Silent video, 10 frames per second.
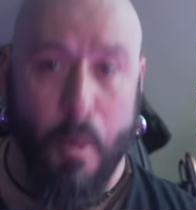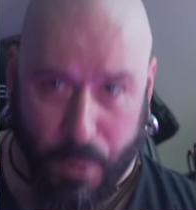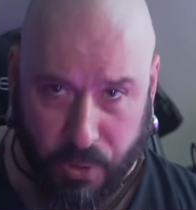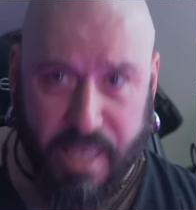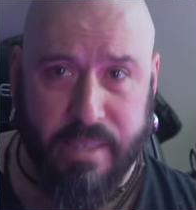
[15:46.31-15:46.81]

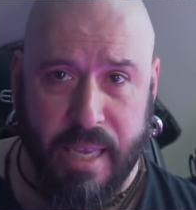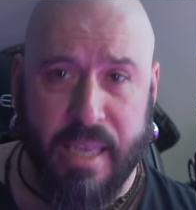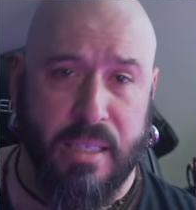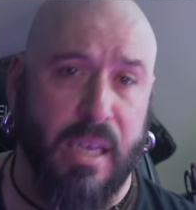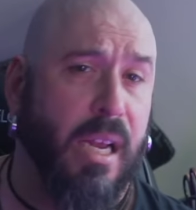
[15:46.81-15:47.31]

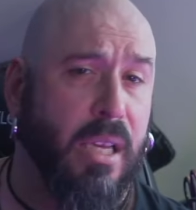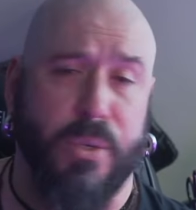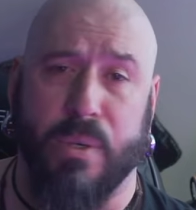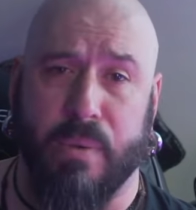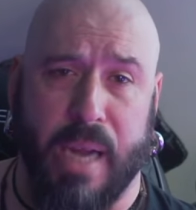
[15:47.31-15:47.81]
Protesting is a
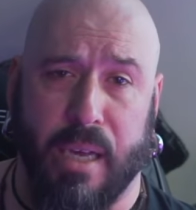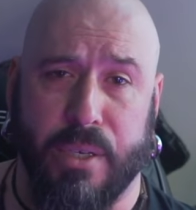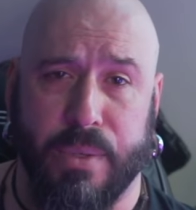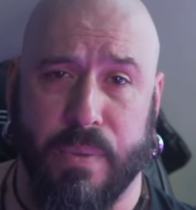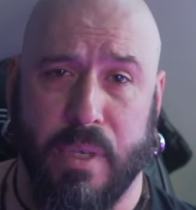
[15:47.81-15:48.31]
natural
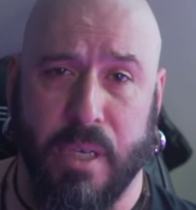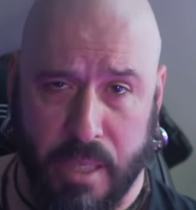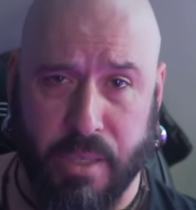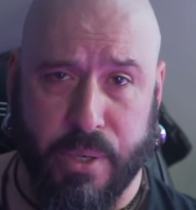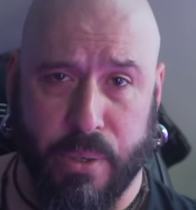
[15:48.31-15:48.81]
reaction.
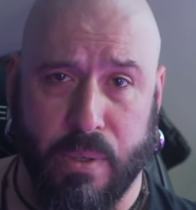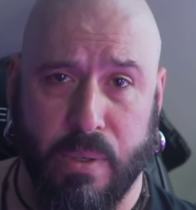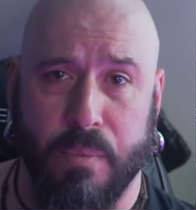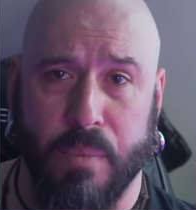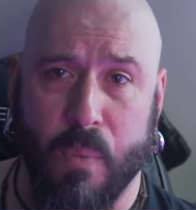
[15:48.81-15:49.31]
It is good,
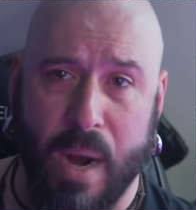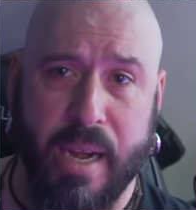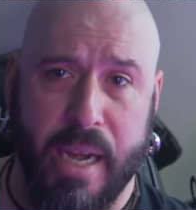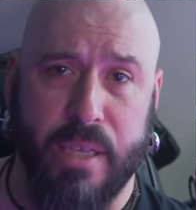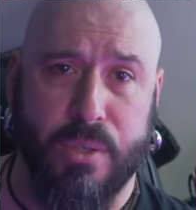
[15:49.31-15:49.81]
but
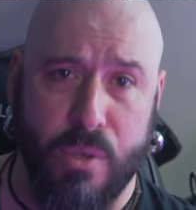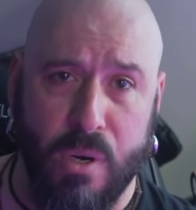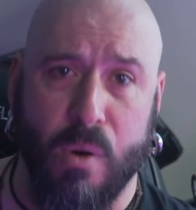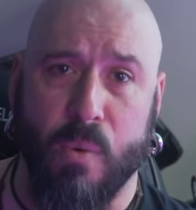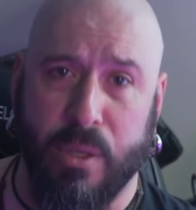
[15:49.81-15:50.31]
one needs to
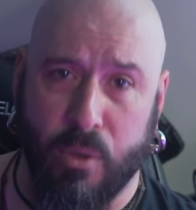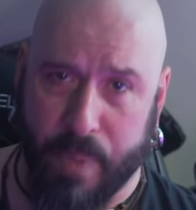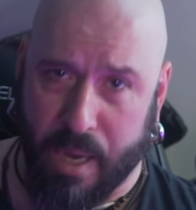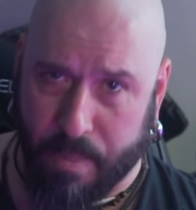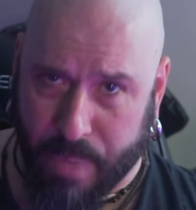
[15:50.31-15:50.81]
know when to
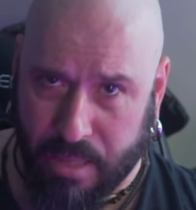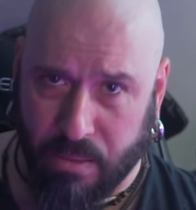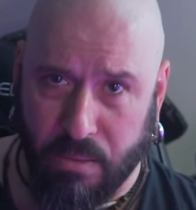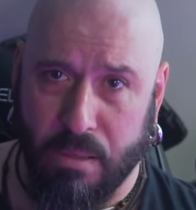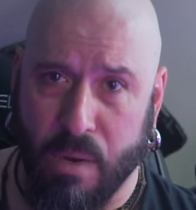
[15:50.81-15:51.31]
pick a
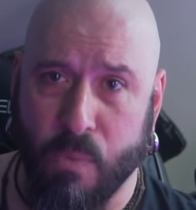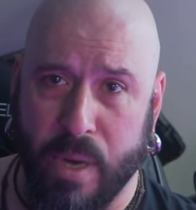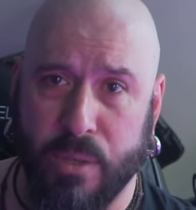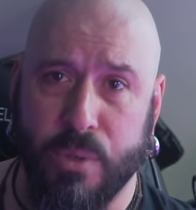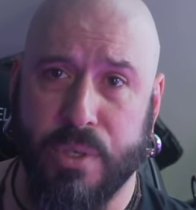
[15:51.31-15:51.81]
battle and
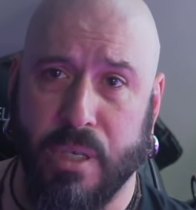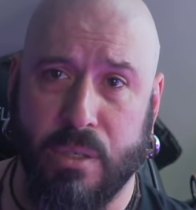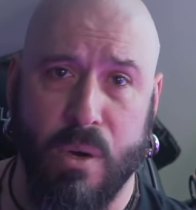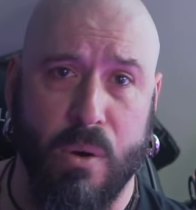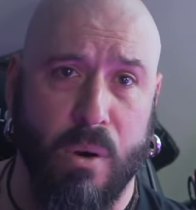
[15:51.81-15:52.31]
when to
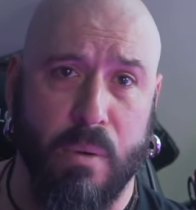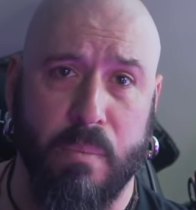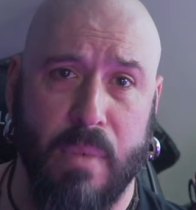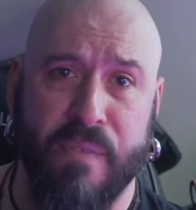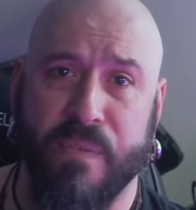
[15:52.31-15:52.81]
just go
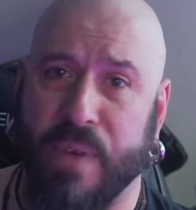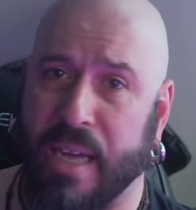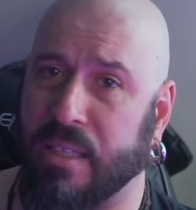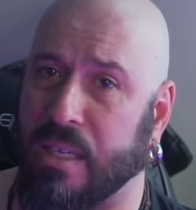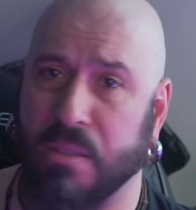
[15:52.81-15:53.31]
home and
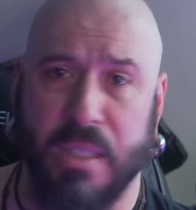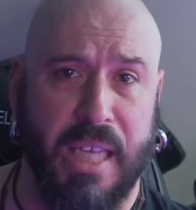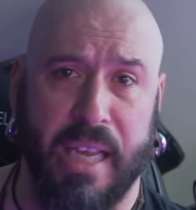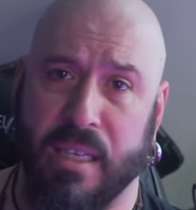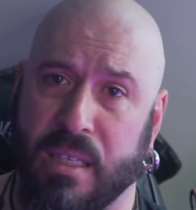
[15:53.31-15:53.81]
fight another
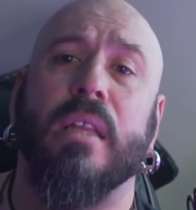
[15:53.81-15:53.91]
day.